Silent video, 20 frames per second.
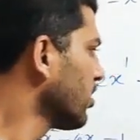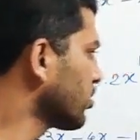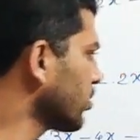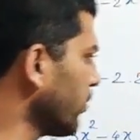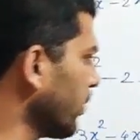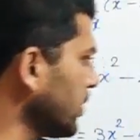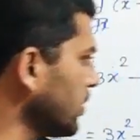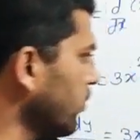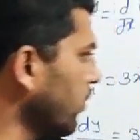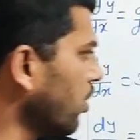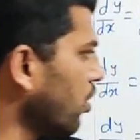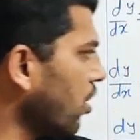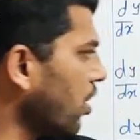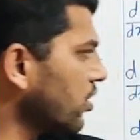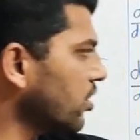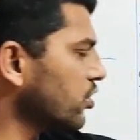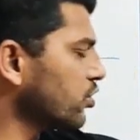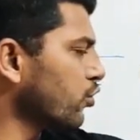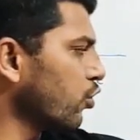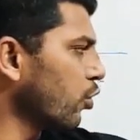So once we
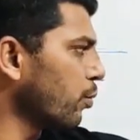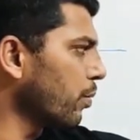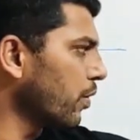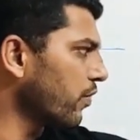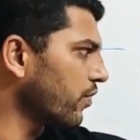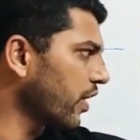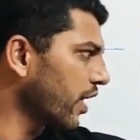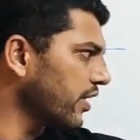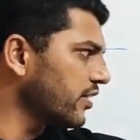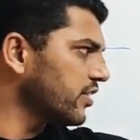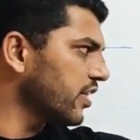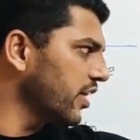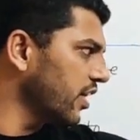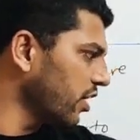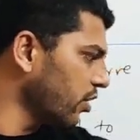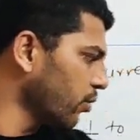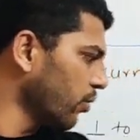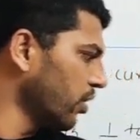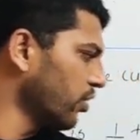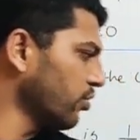got the slope of tangent
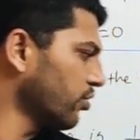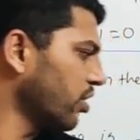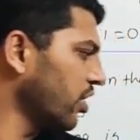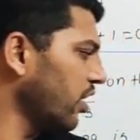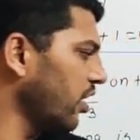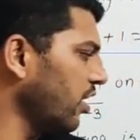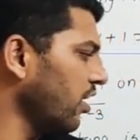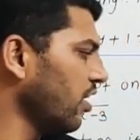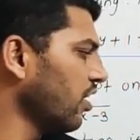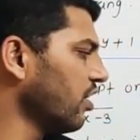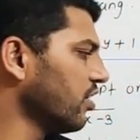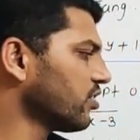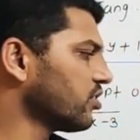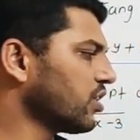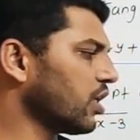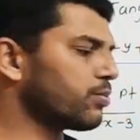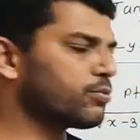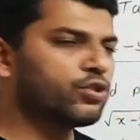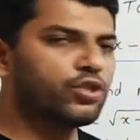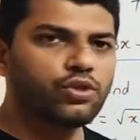equal to 3,
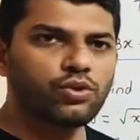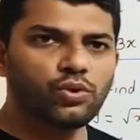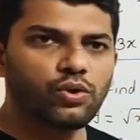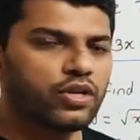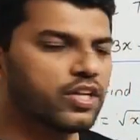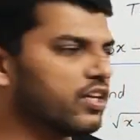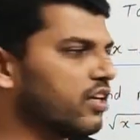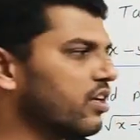substitute over